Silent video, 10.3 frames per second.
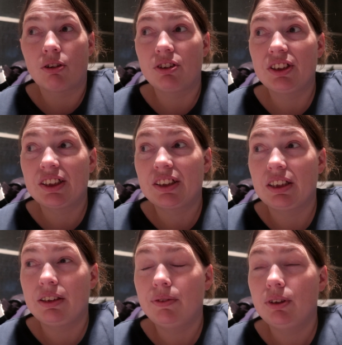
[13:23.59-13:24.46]
only
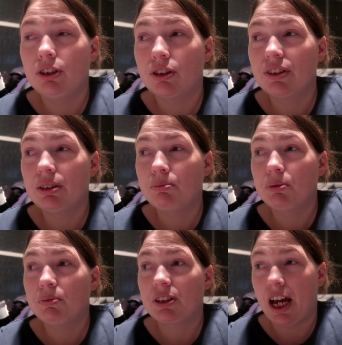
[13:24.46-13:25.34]
Steven showed
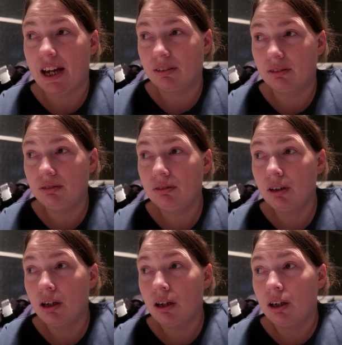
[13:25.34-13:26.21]
symptoms, Caitlin
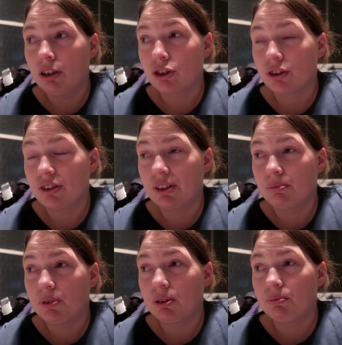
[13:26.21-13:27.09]
showed
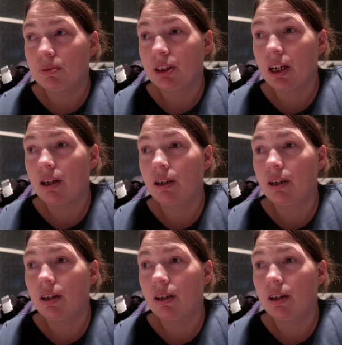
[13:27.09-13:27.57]
symptoms,